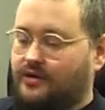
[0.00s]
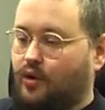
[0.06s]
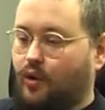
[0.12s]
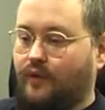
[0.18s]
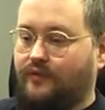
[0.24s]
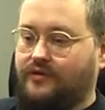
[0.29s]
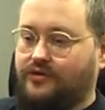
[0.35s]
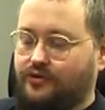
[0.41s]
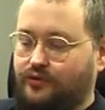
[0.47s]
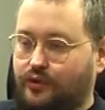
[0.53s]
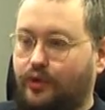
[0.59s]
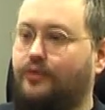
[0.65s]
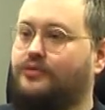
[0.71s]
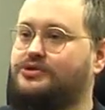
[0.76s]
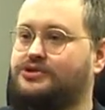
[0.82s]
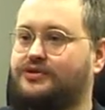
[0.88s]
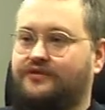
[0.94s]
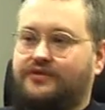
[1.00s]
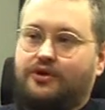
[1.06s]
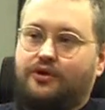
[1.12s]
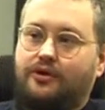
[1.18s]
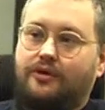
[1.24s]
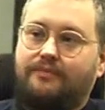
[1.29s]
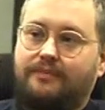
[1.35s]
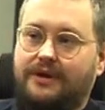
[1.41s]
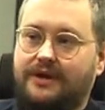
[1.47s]
over the ruins of
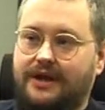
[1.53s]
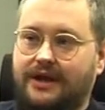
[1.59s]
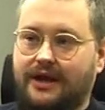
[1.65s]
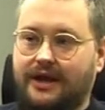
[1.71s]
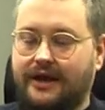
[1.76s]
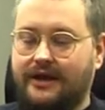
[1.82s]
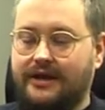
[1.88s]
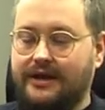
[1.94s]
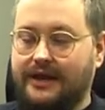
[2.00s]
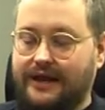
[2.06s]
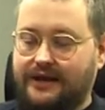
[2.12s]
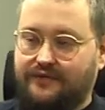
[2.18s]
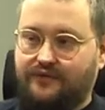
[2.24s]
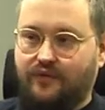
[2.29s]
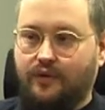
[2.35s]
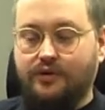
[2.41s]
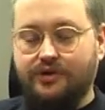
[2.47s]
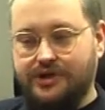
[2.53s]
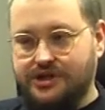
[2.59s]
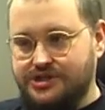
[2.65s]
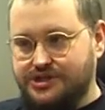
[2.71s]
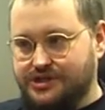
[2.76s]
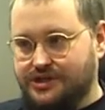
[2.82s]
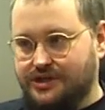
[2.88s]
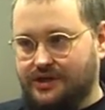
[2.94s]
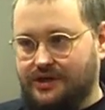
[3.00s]
Europe in the late
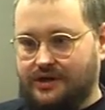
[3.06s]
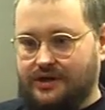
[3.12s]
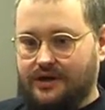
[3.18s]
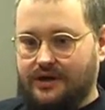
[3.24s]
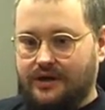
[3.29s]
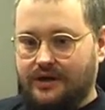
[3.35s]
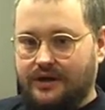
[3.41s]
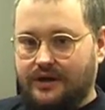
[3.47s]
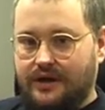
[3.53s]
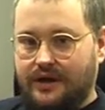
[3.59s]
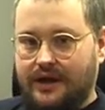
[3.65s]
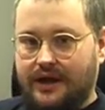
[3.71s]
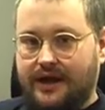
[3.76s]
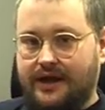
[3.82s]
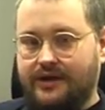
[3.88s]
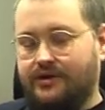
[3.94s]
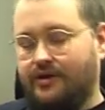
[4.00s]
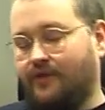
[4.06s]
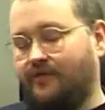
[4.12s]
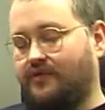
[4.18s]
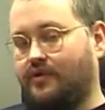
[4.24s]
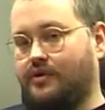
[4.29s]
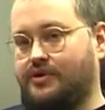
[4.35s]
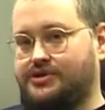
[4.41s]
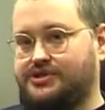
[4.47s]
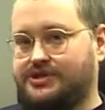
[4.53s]
40s. Of
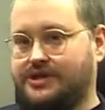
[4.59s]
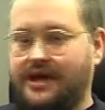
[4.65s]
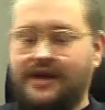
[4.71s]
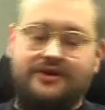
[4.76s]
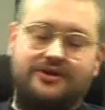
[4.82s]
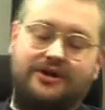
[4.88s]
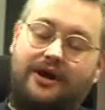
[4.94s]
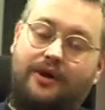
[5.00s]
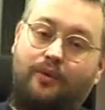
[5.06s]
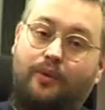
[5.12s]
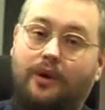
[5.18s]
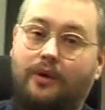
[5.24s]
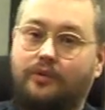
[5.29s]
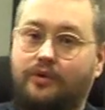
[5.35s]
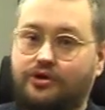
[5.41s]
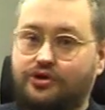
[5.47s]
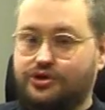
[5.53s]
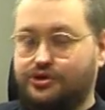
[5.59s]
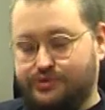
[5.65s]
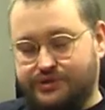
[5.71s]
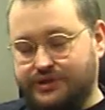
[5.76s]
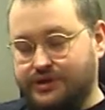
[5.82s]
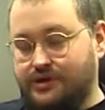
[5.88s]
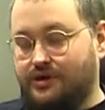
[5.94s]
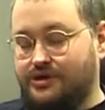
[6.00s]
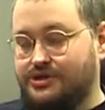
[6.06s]
course, the entire World War II
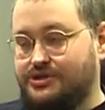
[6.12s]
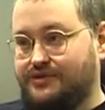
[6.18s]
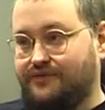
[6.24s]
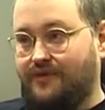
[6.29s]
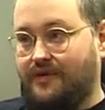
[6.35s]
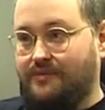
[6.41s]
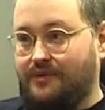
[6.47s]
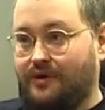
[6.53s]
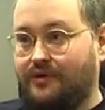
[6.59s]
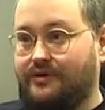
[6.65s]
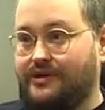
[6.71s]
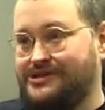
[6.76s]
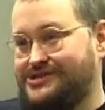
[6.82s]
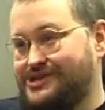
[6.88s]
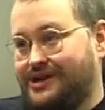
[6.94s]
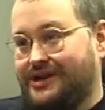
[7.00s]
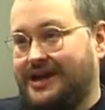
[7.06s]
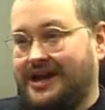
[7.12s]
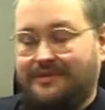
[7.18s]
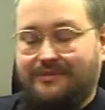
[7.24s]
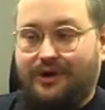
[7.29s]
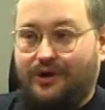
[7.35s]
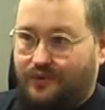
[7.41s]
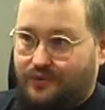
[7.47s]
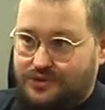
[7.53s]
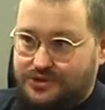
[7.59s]
scenarios from the original game are
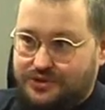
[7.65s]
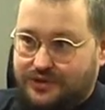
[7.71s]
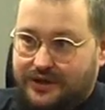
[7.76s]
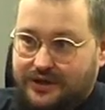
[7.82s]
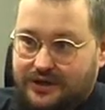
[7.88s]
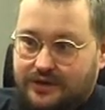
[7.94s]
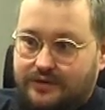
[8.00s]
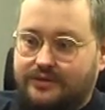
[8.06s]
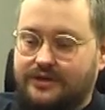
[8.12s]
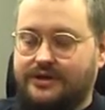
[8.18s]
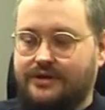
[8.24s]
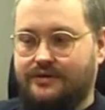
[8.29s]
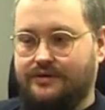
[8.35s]
also included.